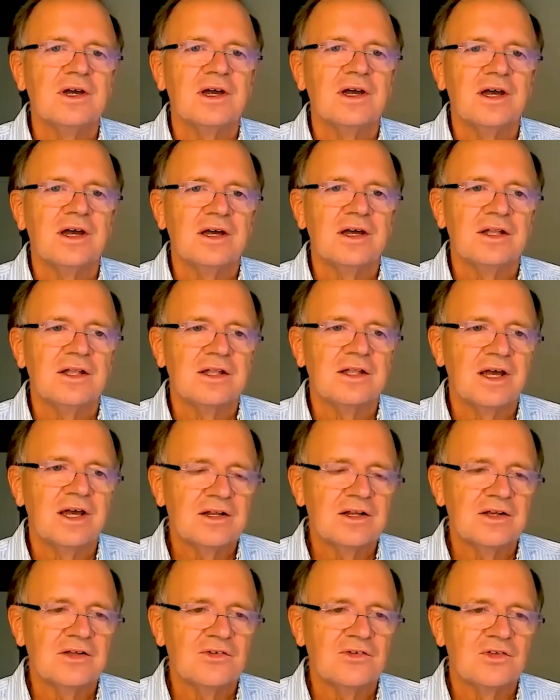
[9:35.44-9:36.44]
And that
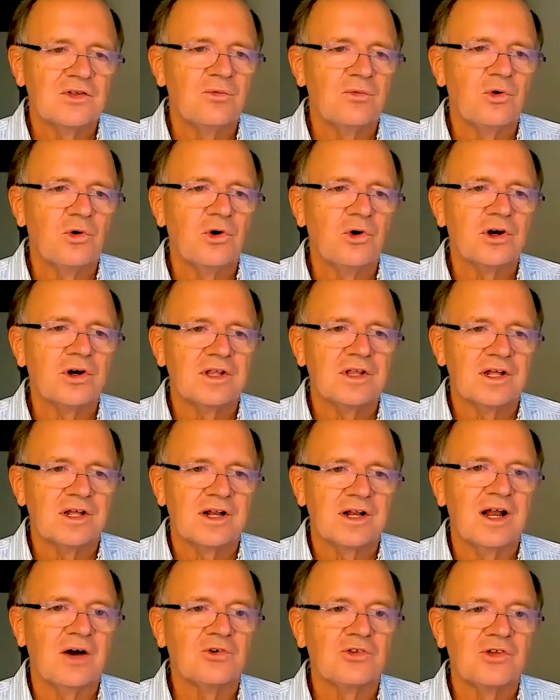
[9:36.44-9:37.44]
is the work that
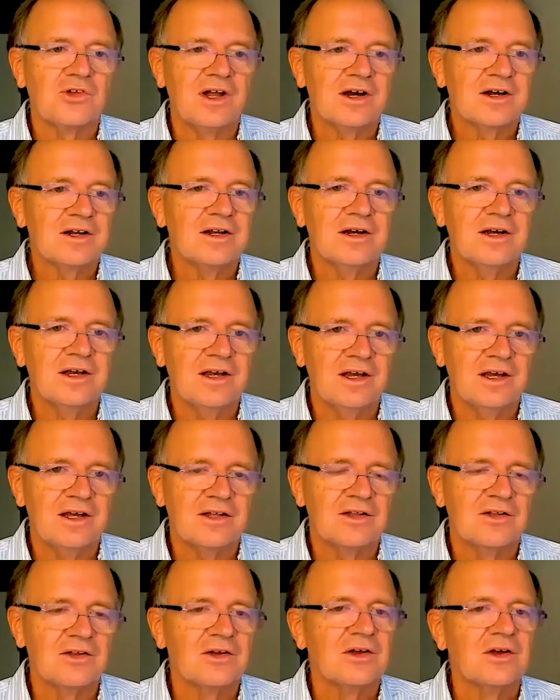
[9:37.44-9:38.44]
Klaus Lackner
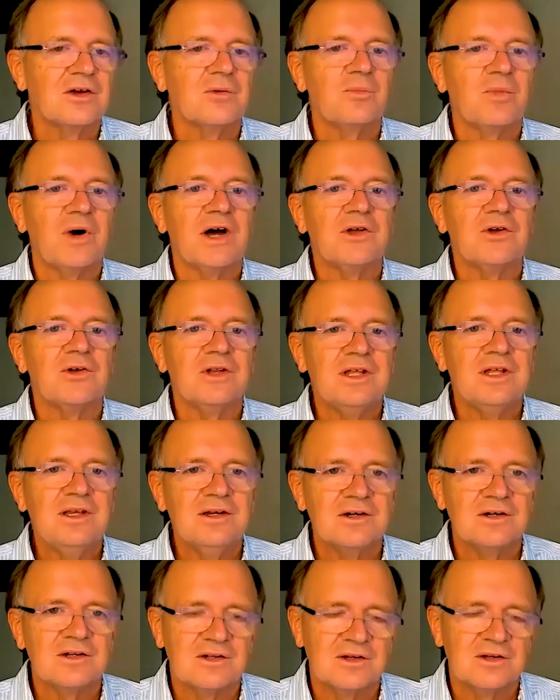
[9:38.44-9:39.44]
had
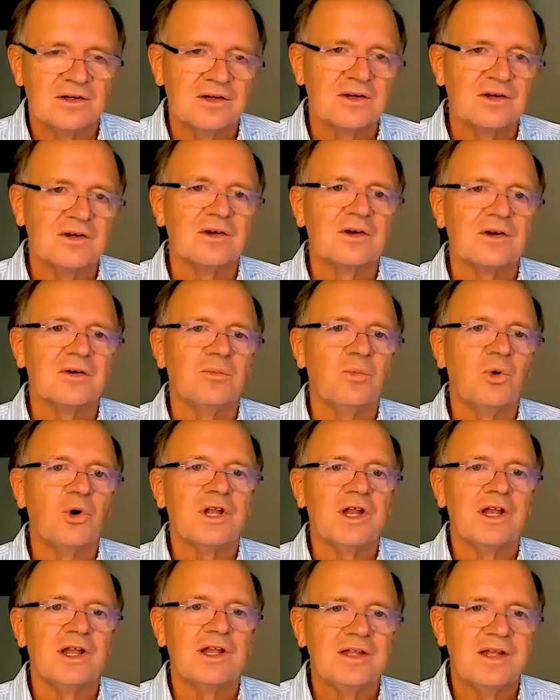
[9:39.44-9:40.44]
pioneered more
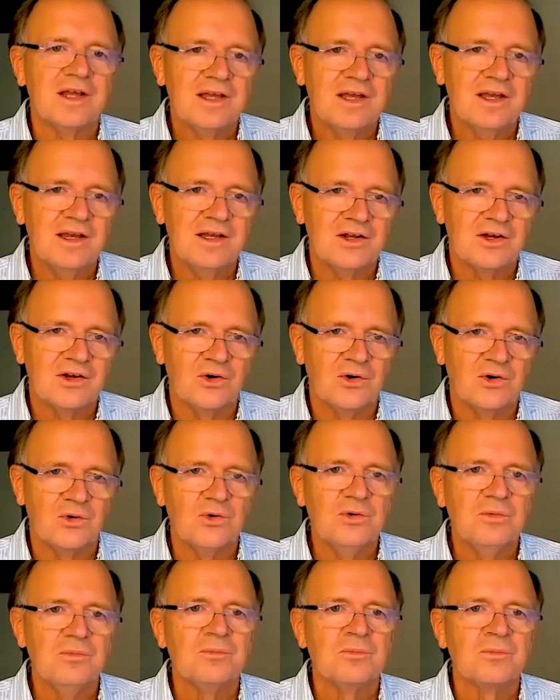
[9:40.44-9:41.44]
than a decade
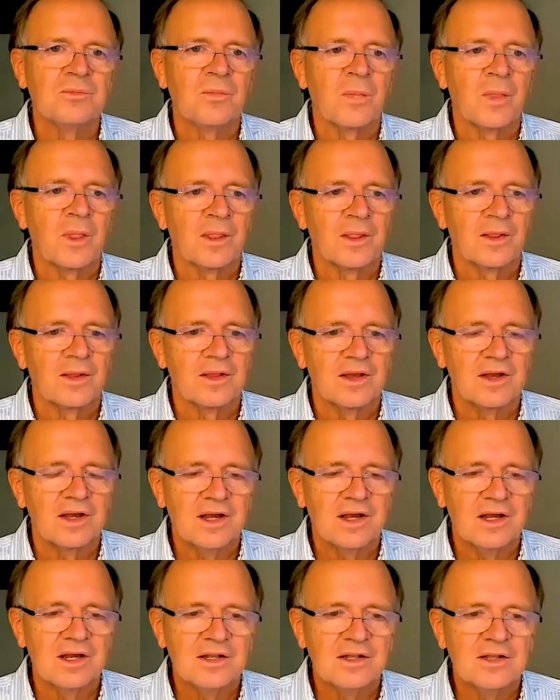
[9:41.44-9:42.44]
ago.
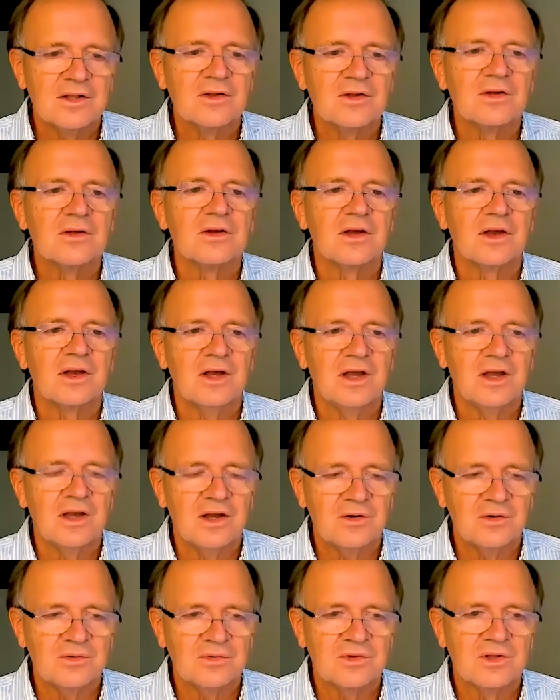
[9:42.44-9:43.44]
And
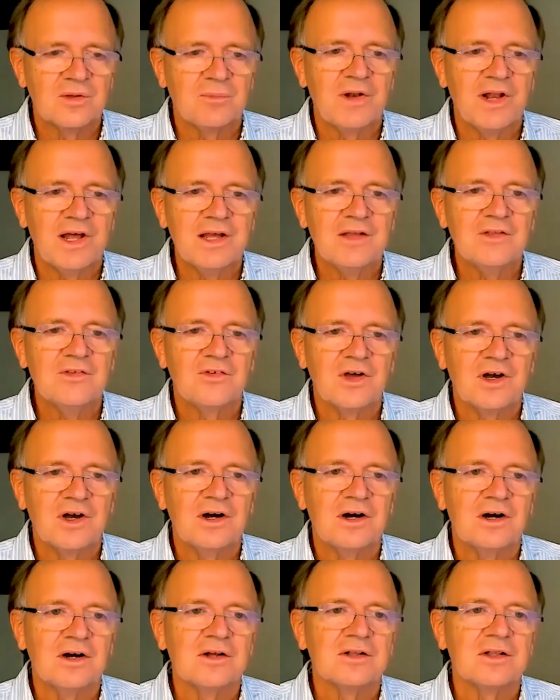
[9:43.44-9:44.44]
the plans
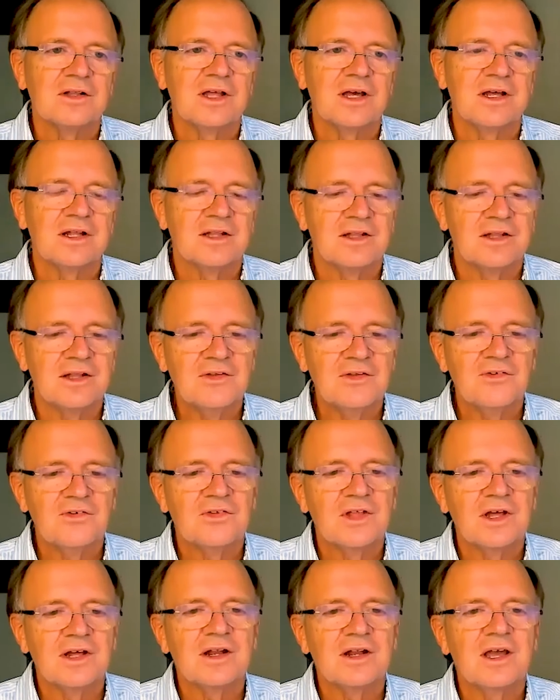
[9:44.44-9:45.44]
are that this
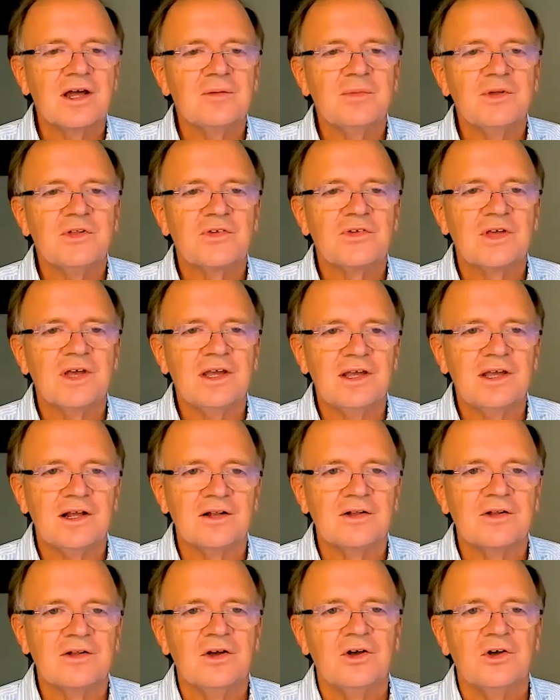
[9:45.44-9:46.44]
then can be
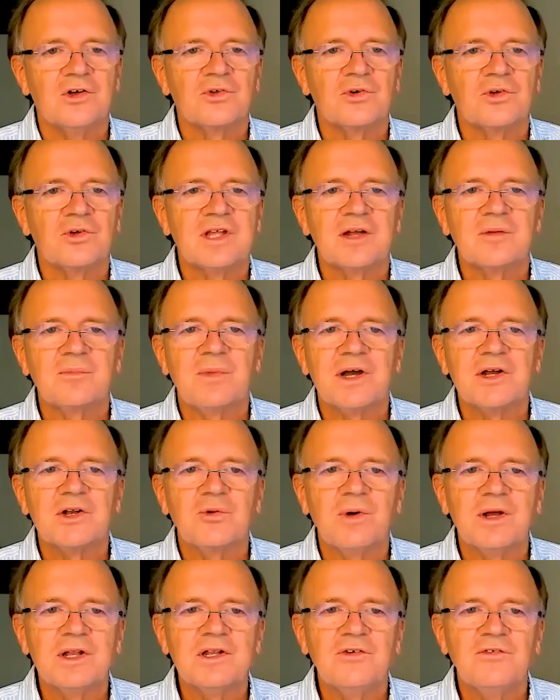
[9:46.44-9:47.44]
scaled so that by
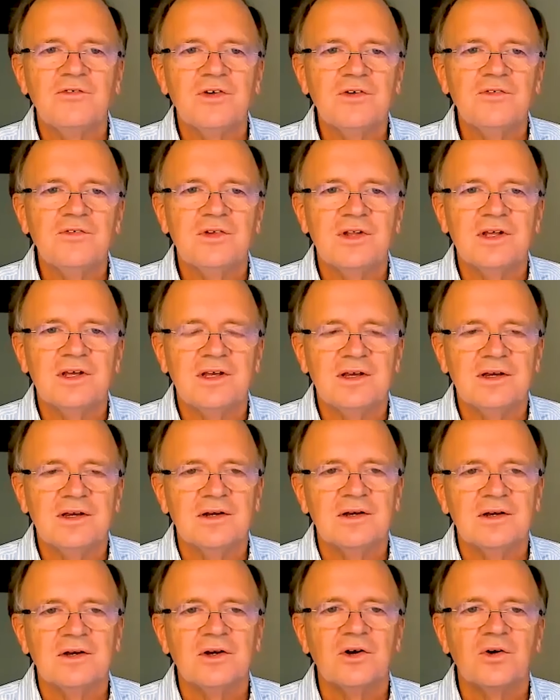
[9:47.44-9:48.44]
2050,
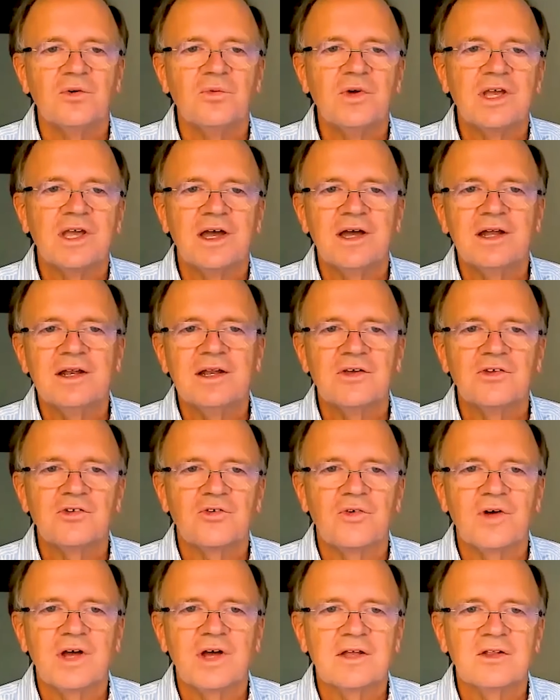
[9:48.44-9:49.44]
we can
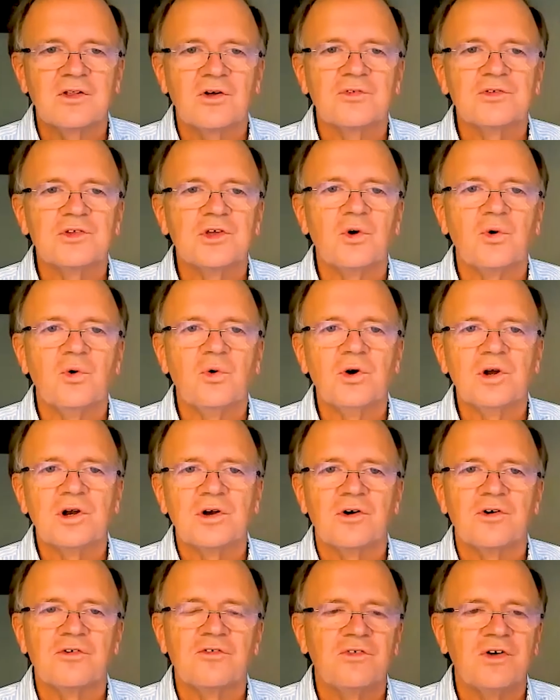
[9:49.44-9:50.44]
extract of the
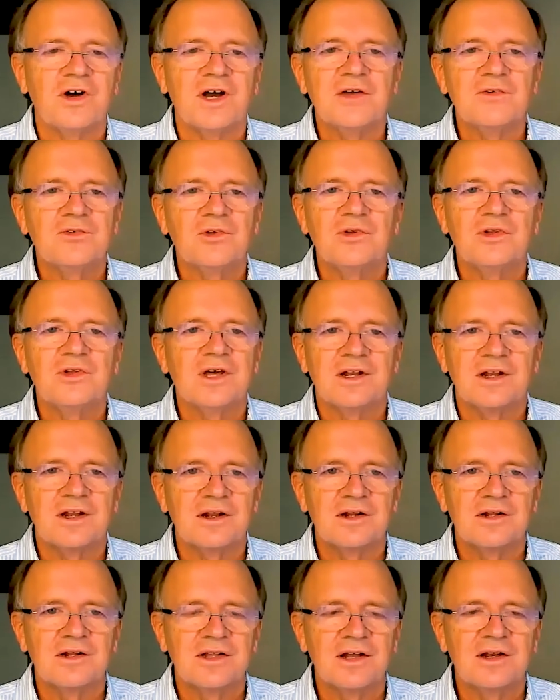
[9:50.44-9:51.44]
order of 5 to 10
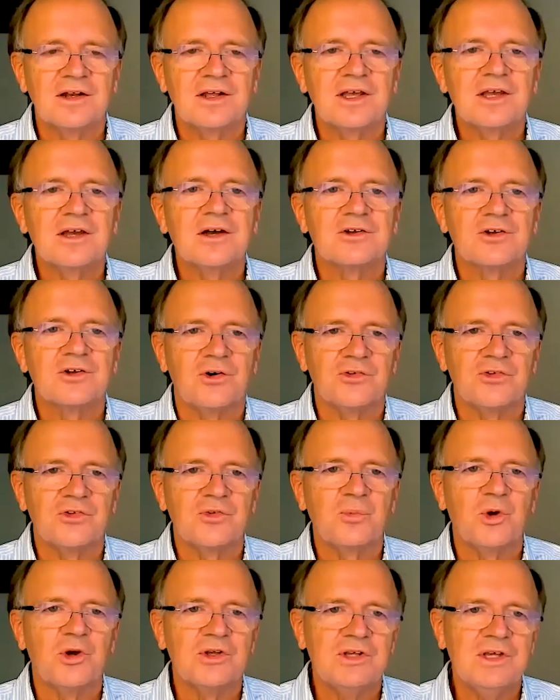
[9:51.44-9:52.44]
gigatons
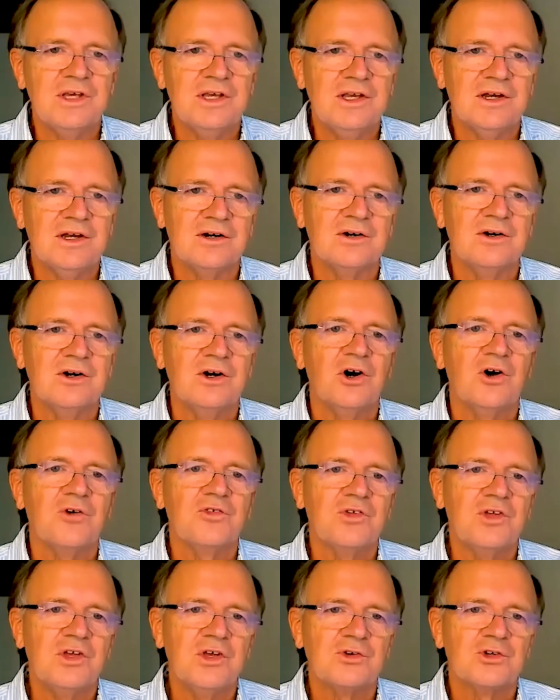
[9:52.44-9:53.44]
per year of
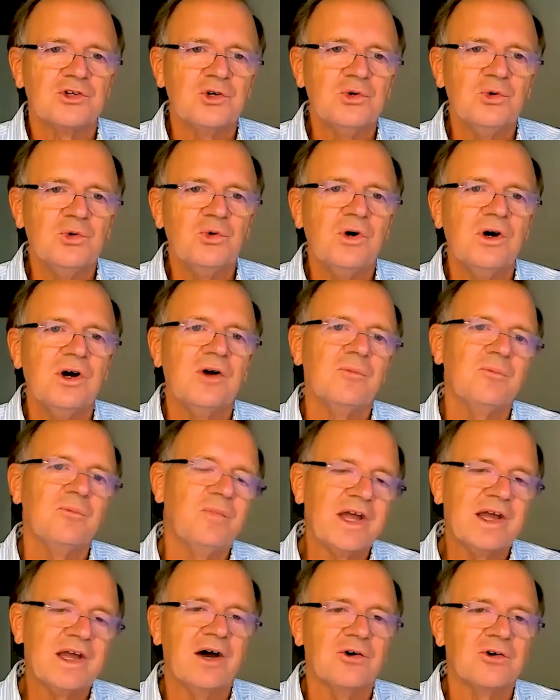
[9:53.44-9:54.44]
CO2
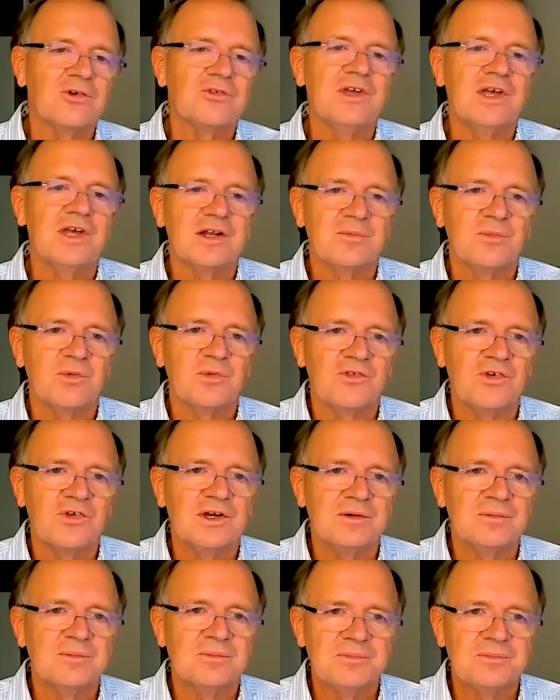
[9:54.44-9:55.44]
back out of the atmosphere.